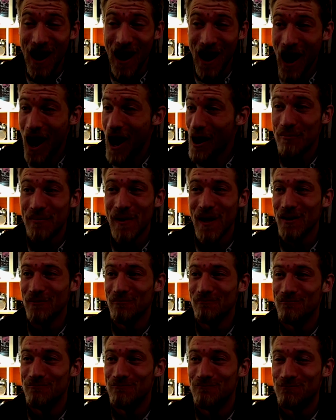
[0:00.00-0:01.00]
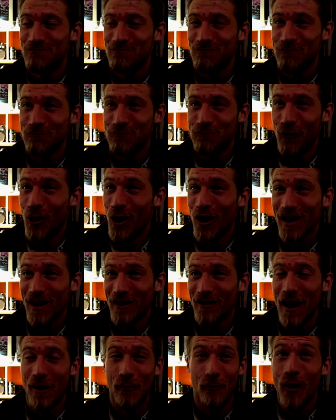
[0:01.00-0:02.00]
up and walking
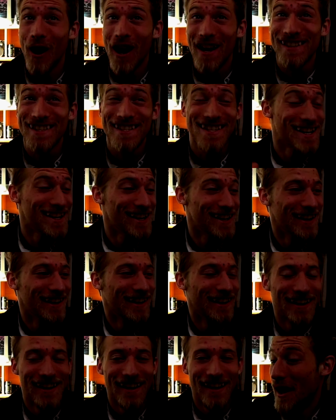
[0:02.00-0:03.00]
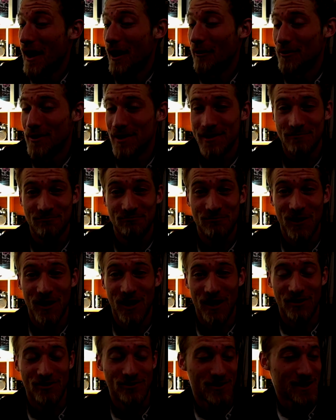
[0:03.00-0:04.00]
around. What?" That was an
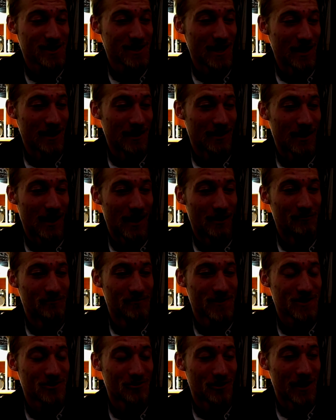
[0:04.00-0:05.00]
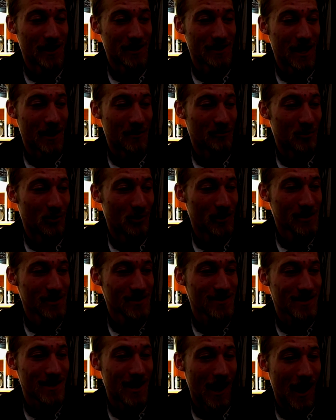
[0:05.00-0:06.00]
interesting story at that point.